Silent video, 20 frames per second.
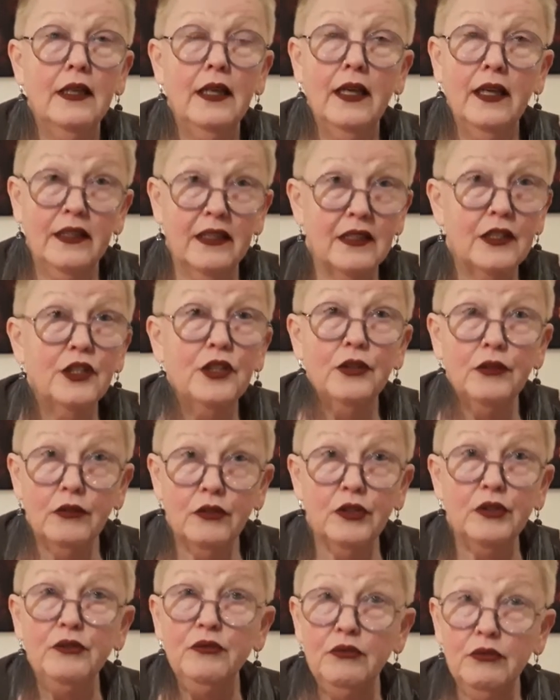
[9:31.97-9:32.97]
And the
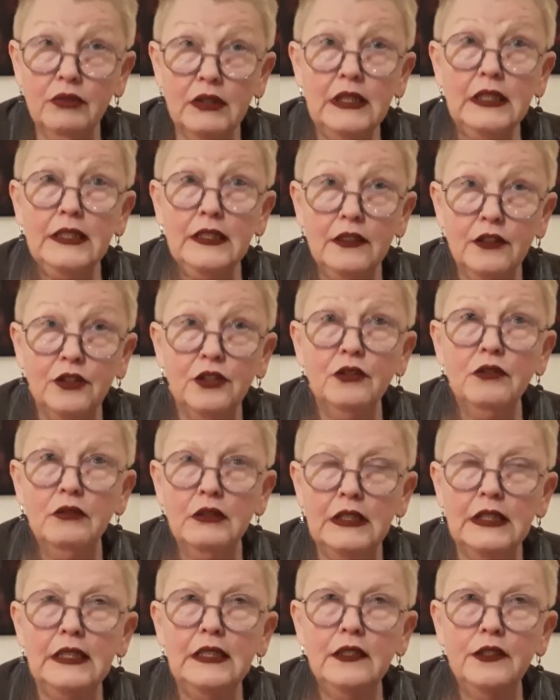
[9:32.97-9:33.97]
children really do
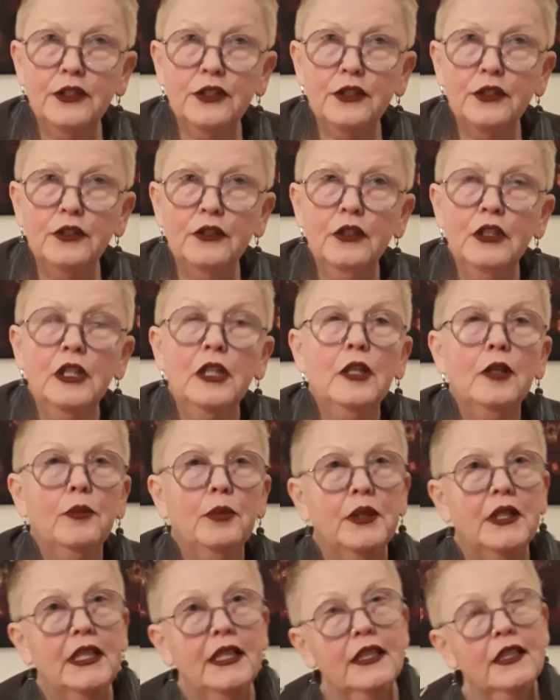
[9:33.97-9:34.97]
need you,
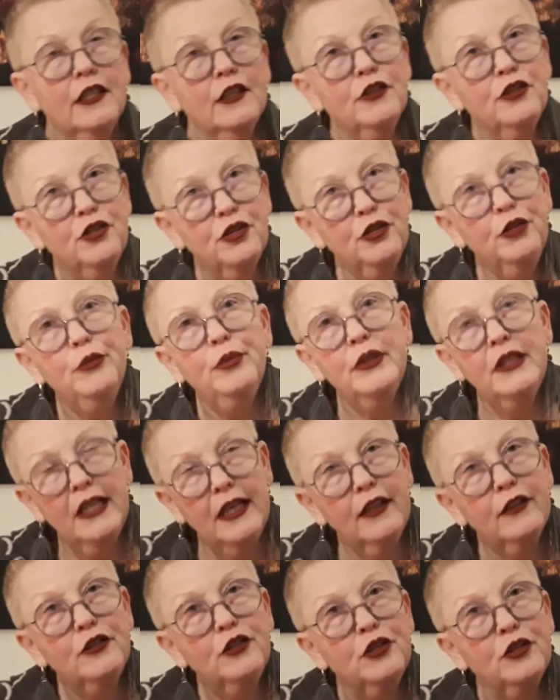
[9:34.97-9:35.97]
but they can do
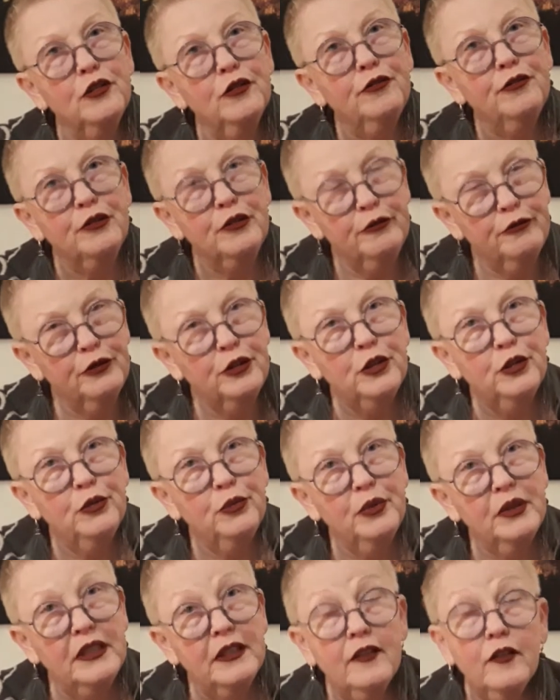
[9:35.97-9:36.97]
without you for a few
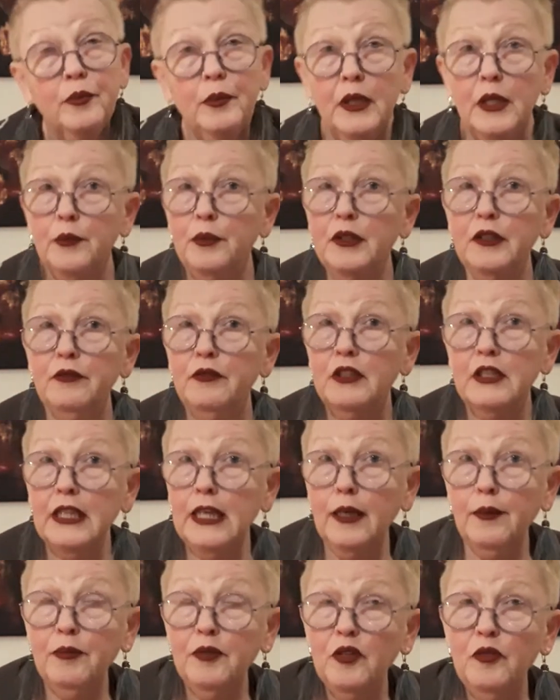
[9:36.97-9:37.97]
weeks, maybe even a
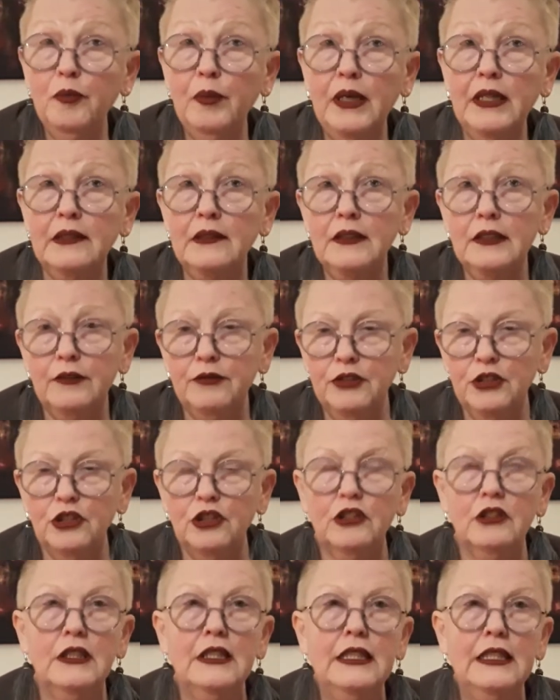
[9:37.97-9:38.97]
couple of months if you
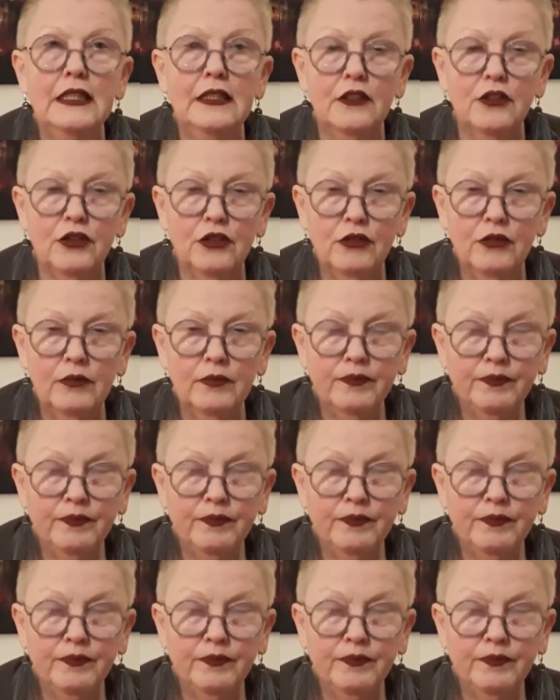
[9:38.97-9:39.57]
should need to.